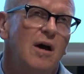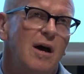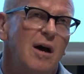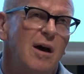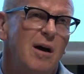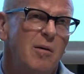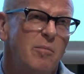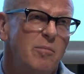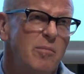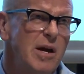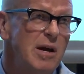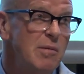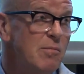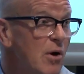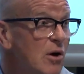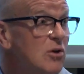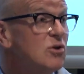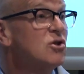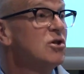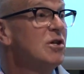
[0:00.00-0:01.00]
um,
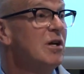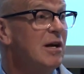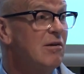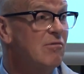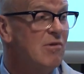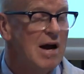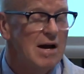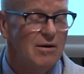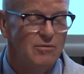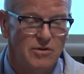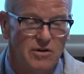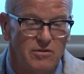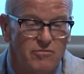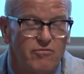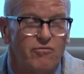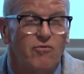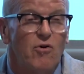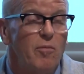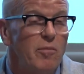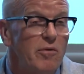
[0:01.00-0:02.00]
emotionally rounded
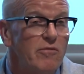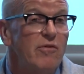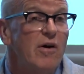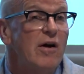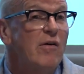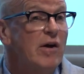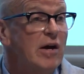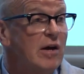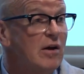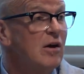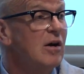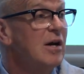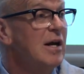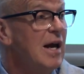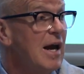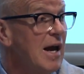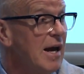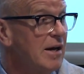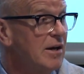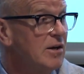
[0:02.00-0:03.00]
from a very
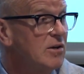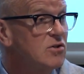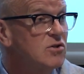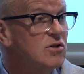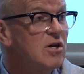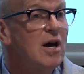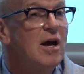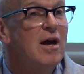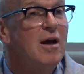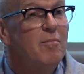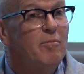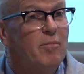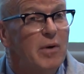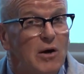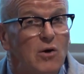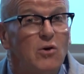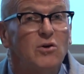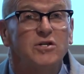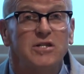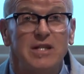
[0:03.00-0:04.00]
early age,
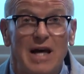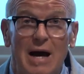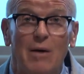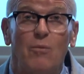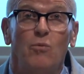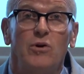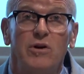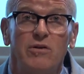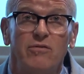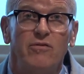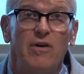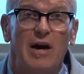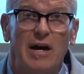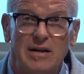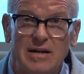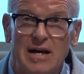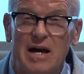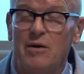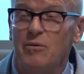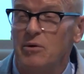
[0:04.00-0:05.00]
because that would
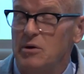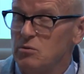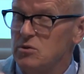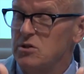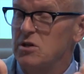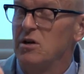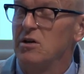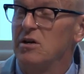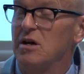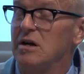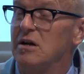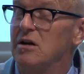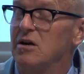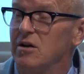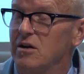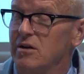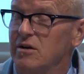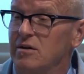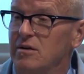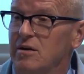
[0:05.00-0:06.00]
affect how he was going to
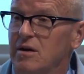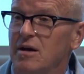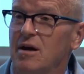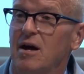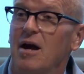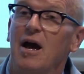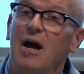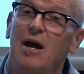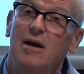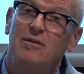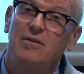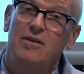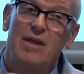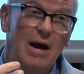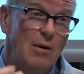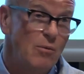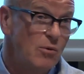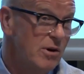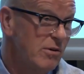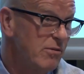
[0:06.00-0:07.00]
learn, and
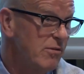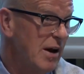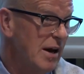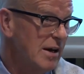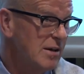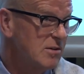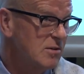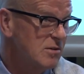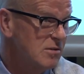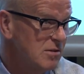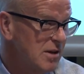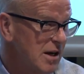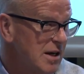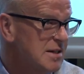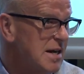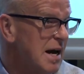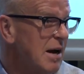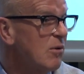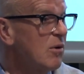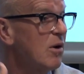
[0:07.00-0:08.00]
that would affect
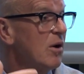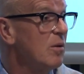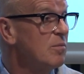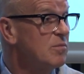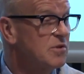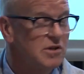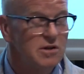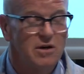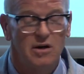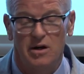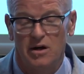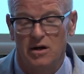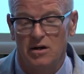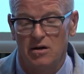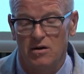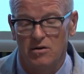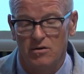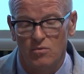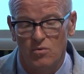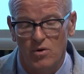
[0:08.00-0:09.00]
his outcomes in,
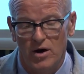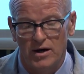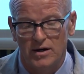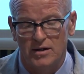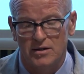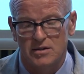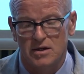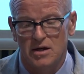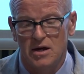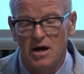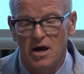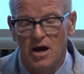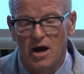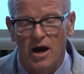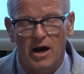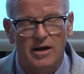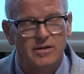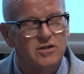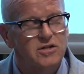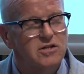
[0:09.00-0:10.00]
in other ways.
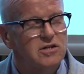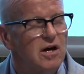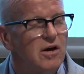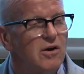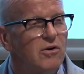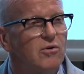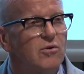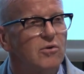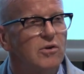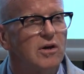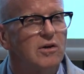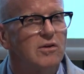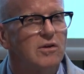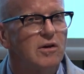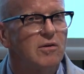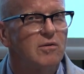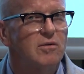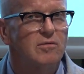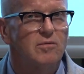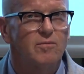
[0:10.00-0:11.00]
And so the,
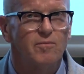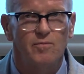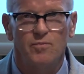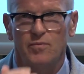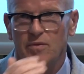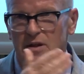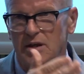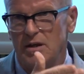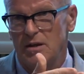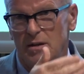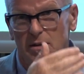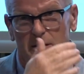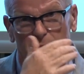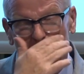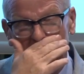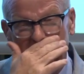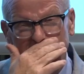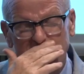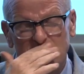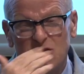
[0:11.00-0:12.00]
the, the,
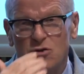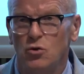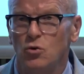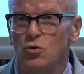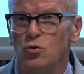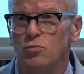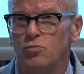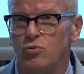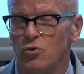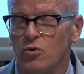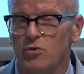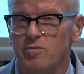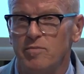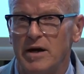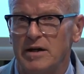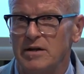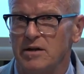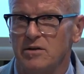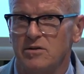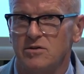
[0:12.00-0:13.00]
this school,
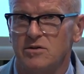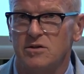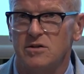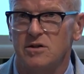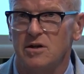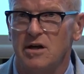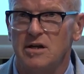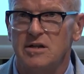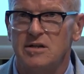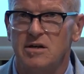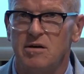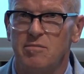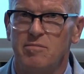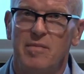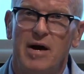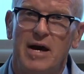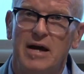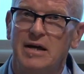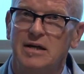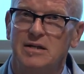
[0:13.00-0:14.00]
Broadmeadows, is an
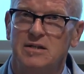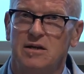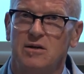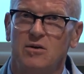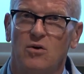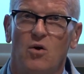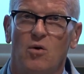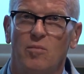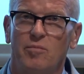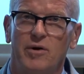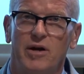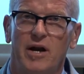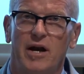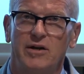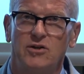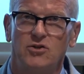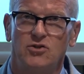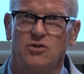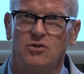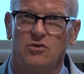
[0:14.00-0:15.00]
amazing
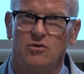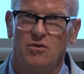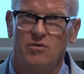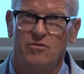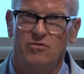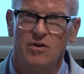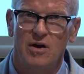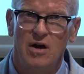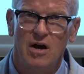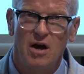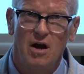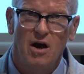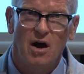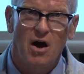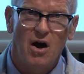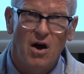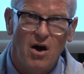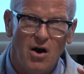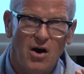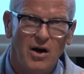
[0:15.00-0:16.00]
combination of
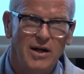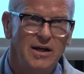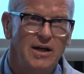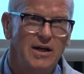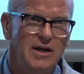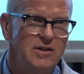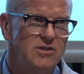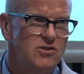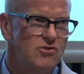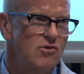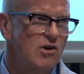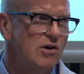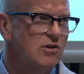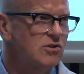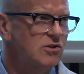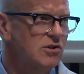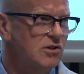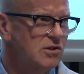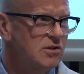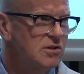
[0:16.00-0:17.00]
highly
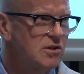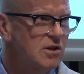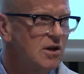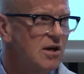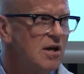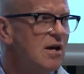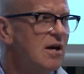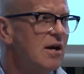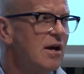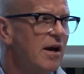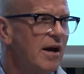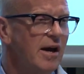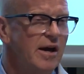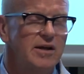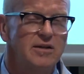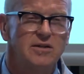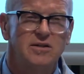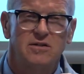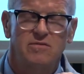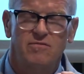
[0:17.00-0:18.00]
structured,
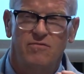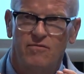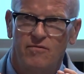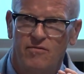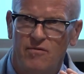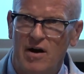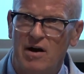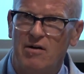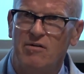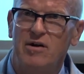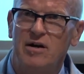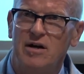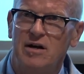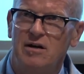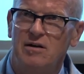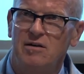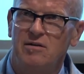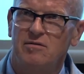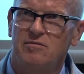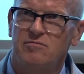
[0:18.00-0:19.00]
it's
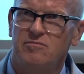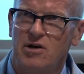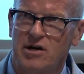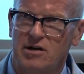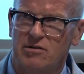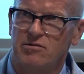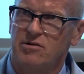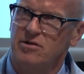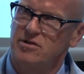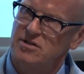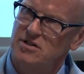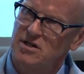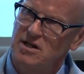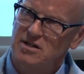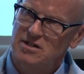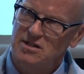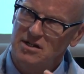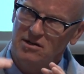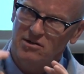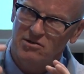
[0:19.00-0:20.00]
very rigorous,
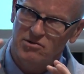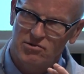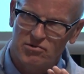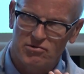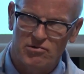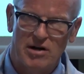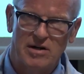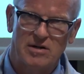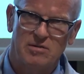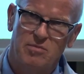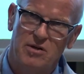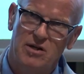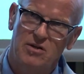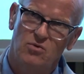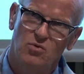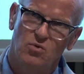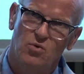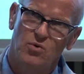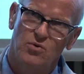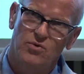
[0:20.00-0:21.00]
it's incredibly
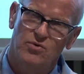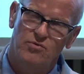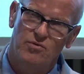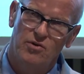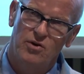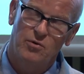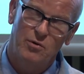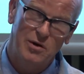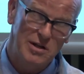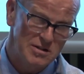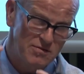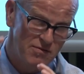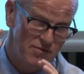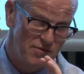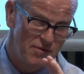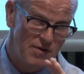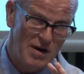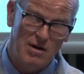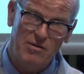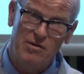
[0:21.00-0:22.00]
thought through, it's
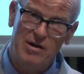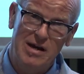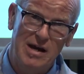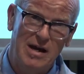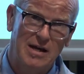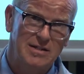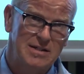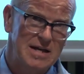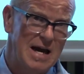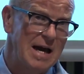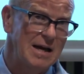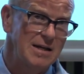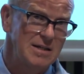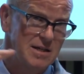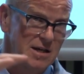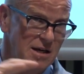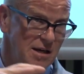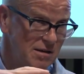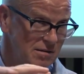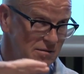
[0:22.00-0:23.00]
very
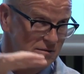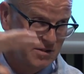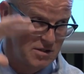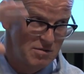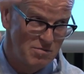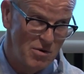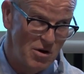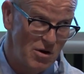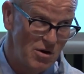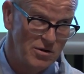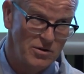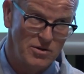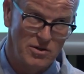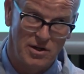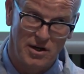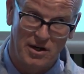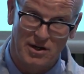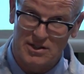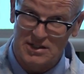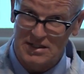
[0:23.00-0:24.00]
exacting,
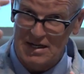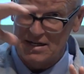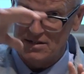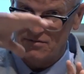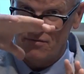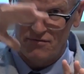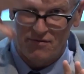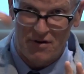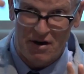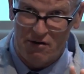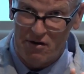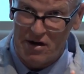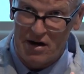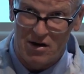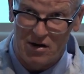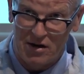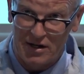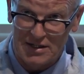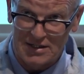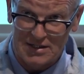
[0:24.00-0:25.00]
demanding, sets very
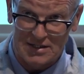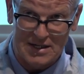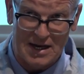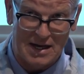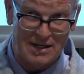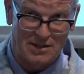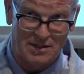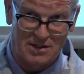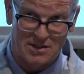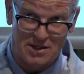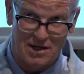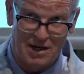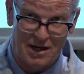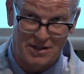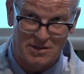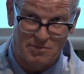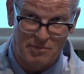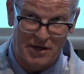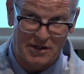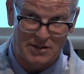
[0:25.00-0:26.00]
high standards and
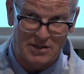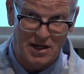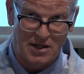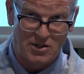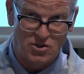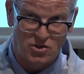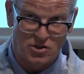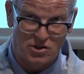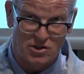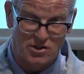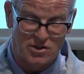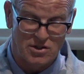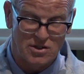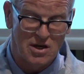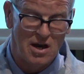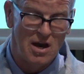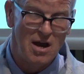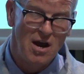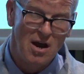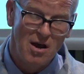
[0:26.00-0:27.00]
expectations,